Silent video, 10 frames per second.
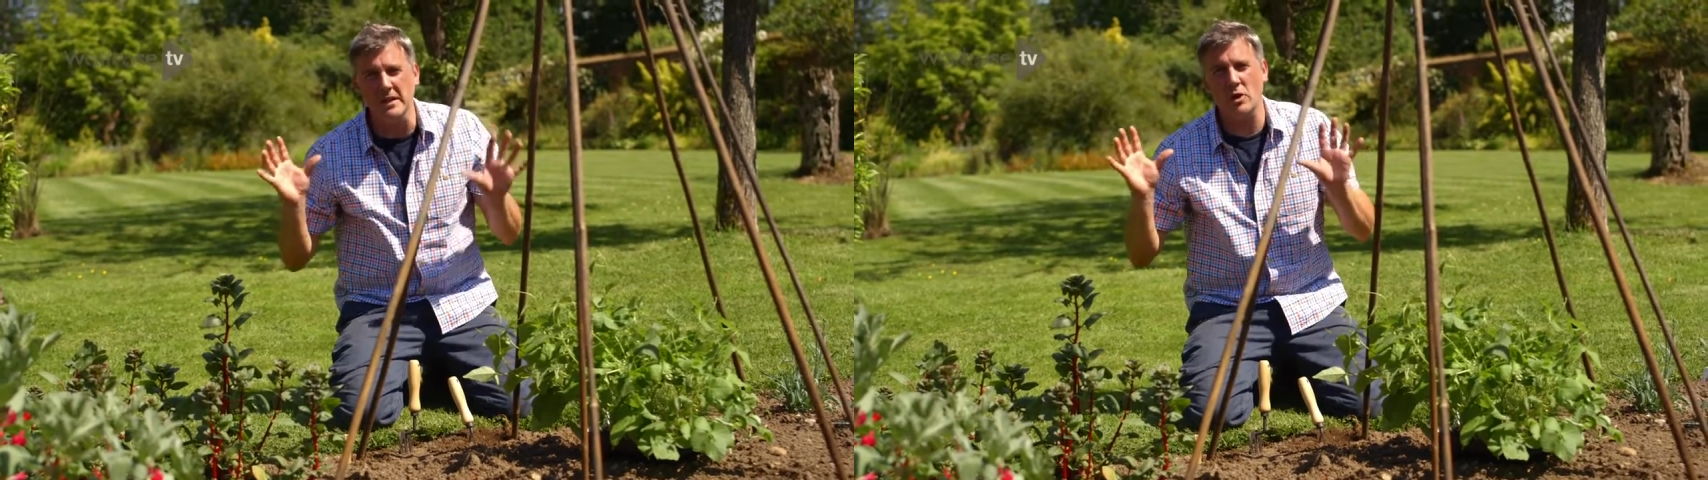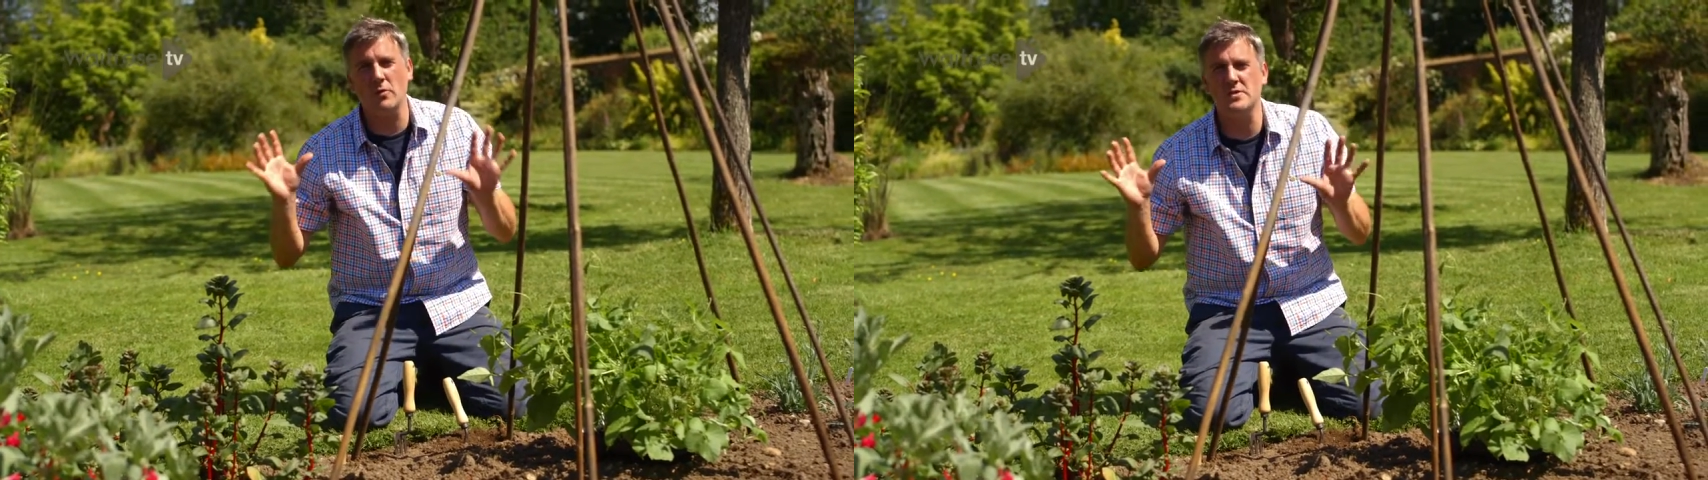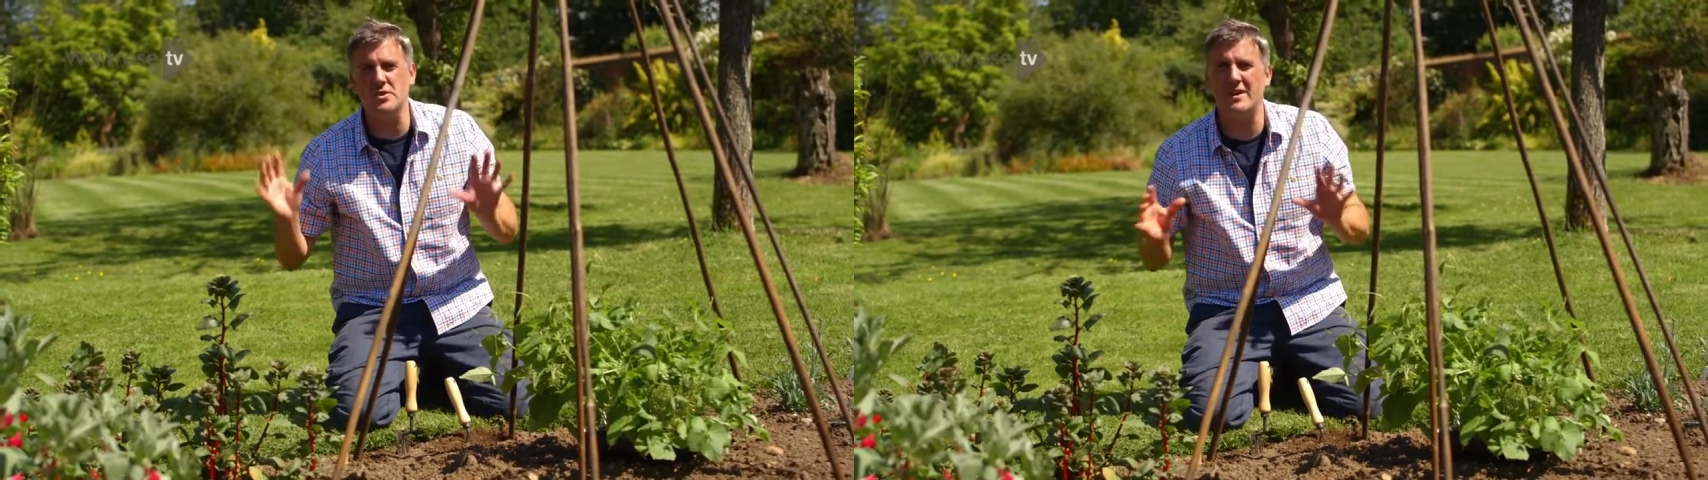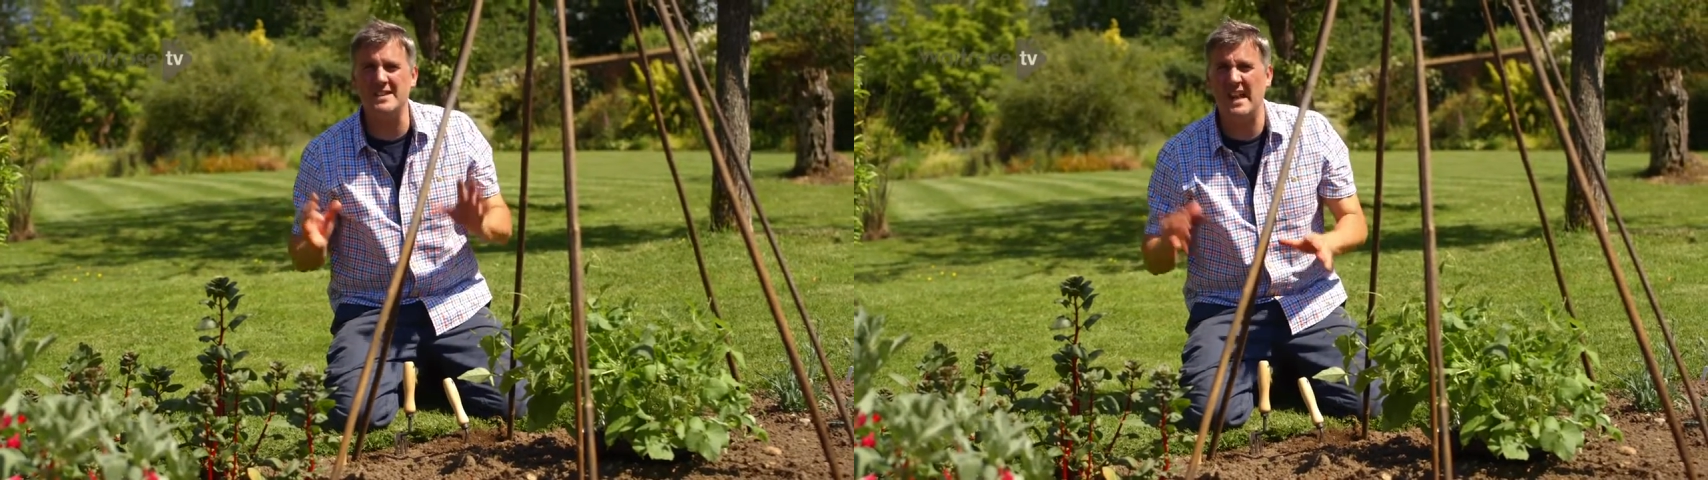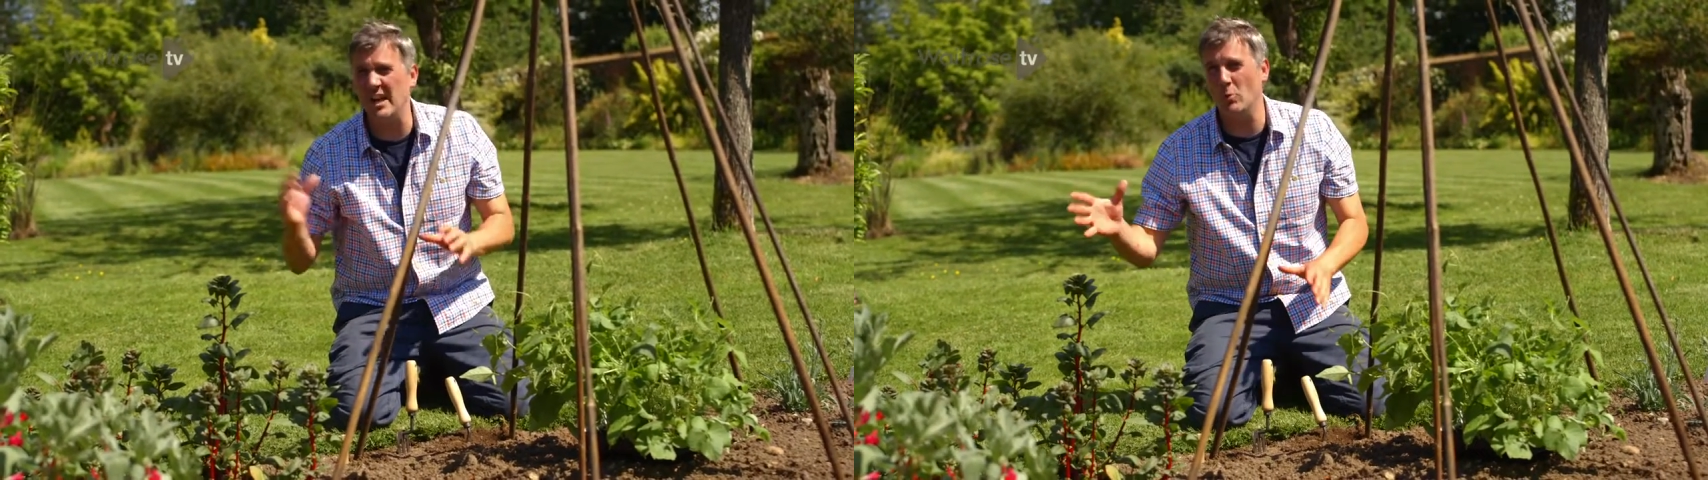
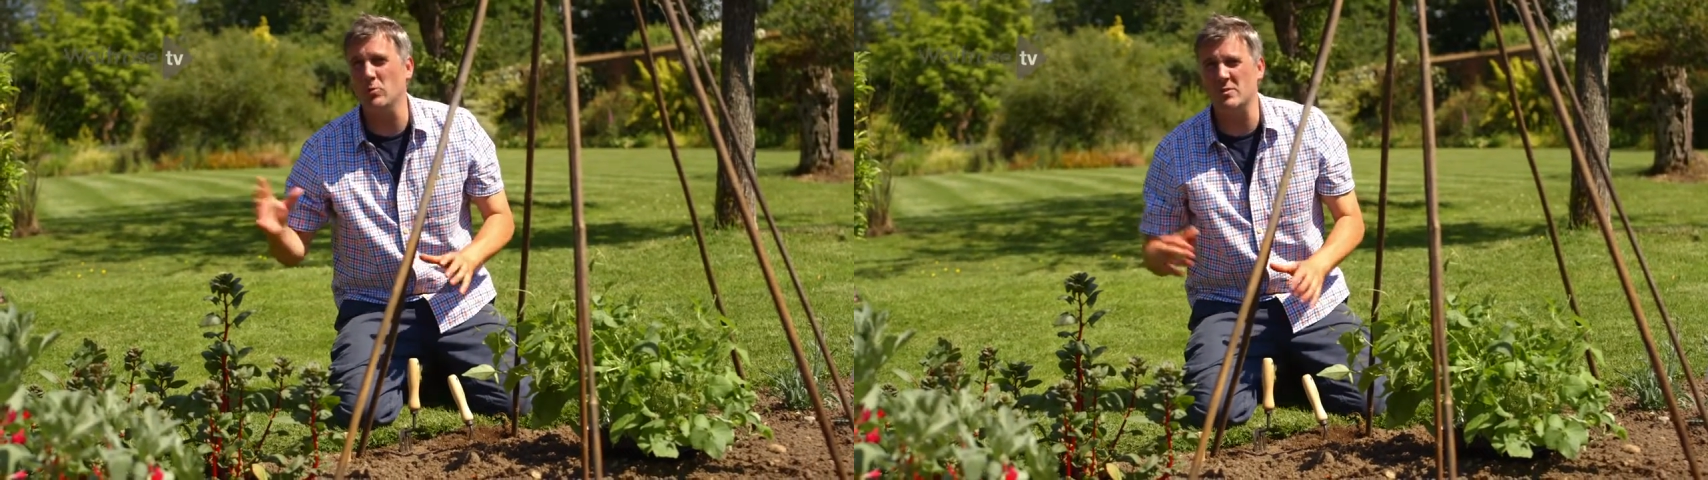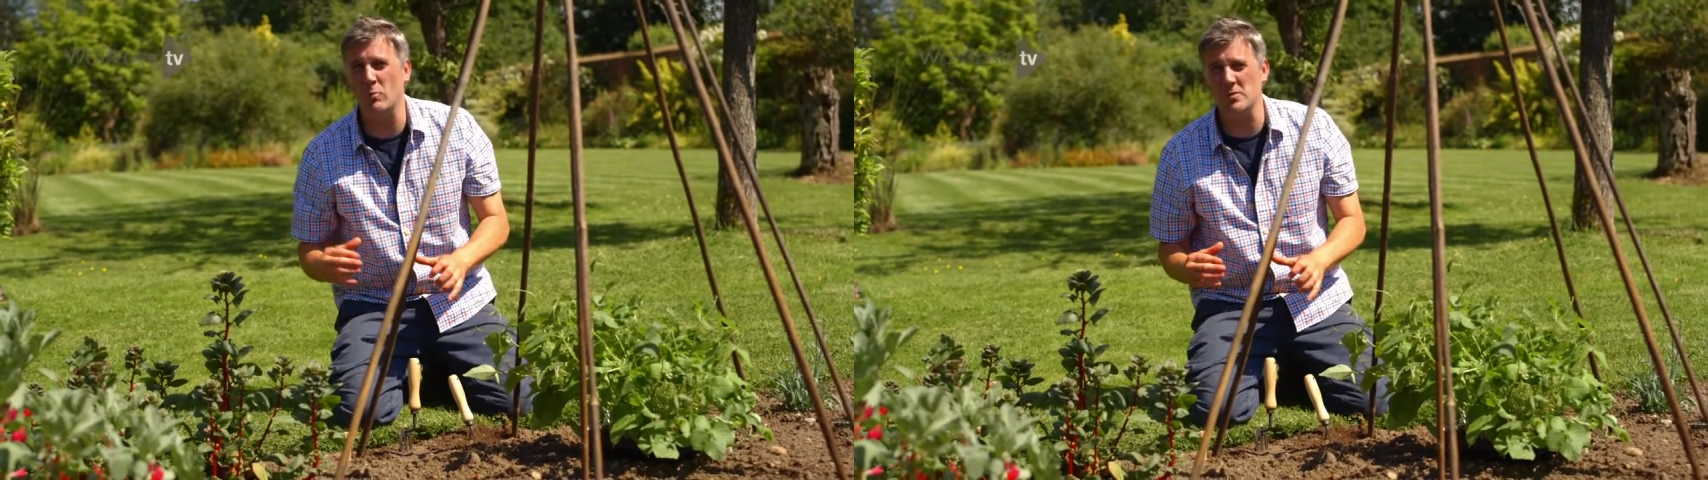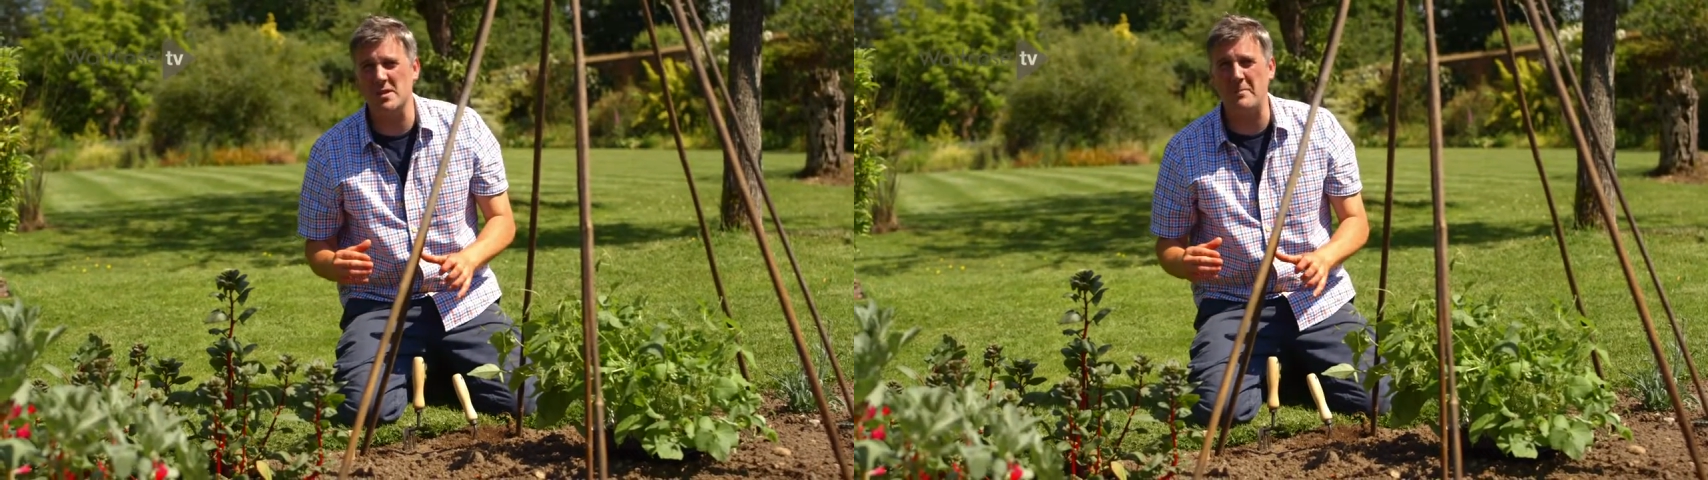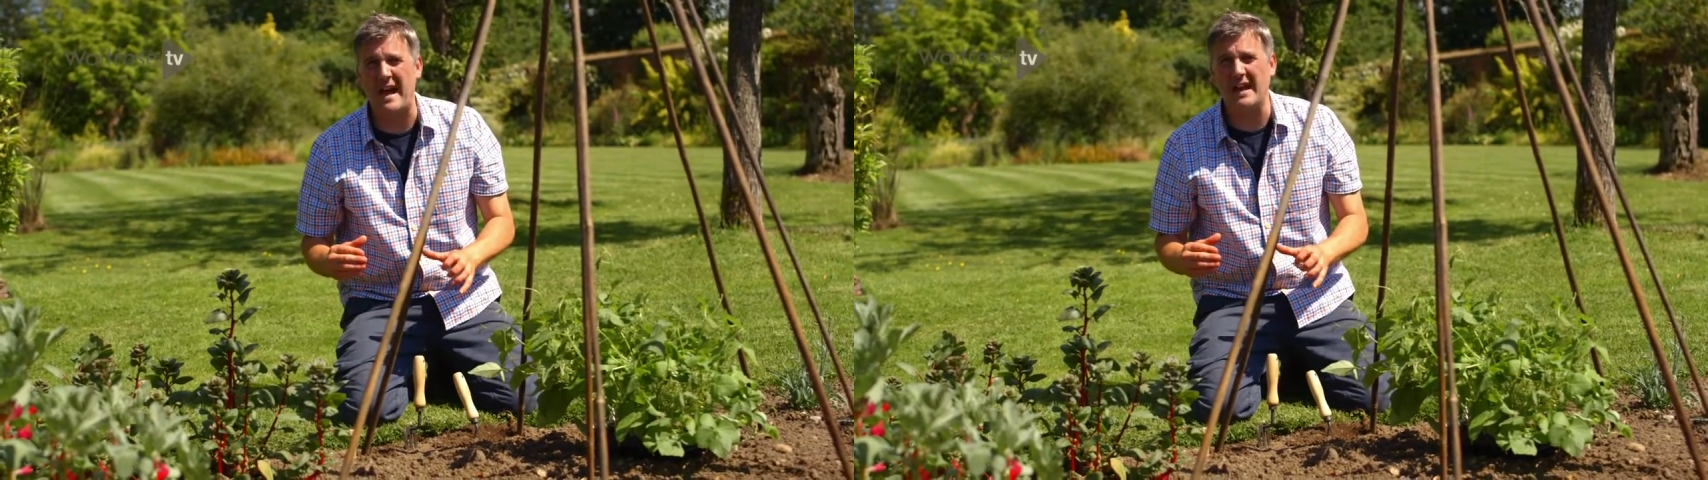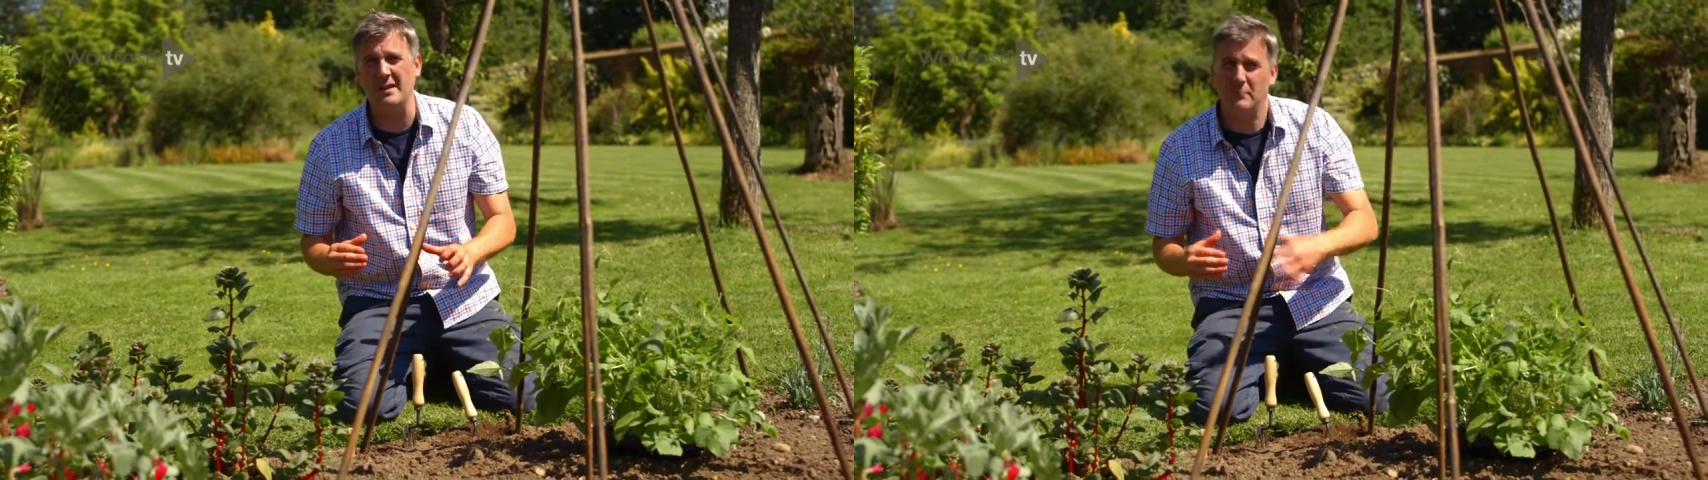concentrating it all towards the
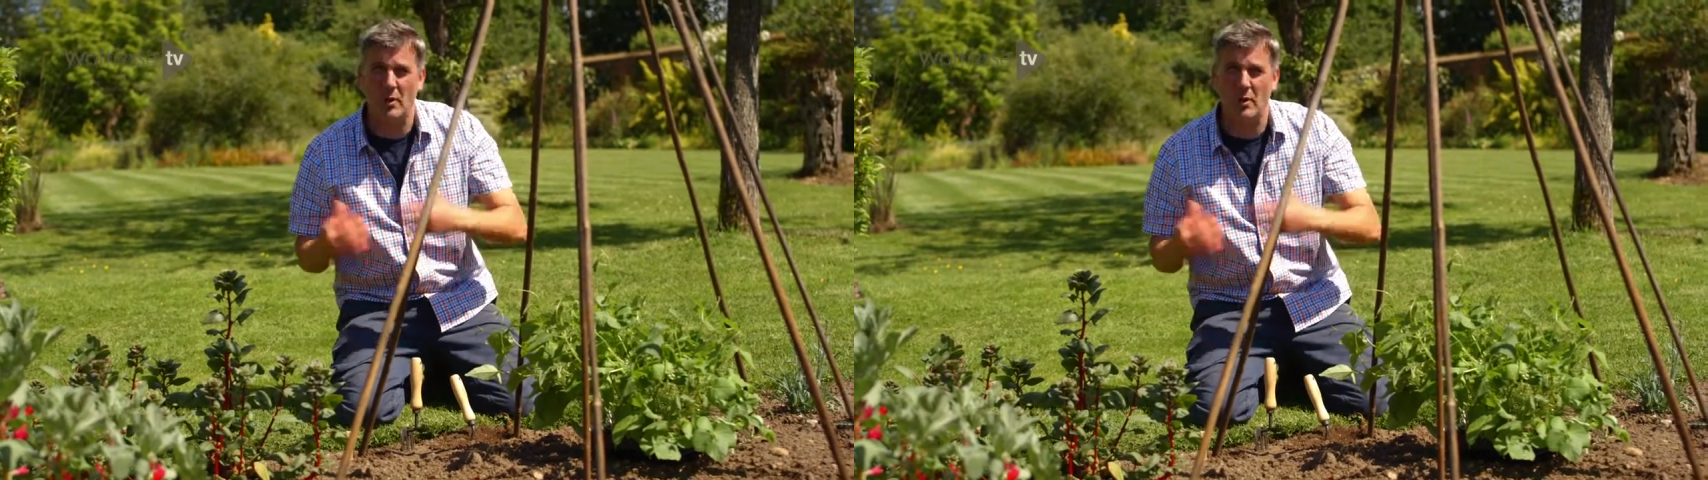back,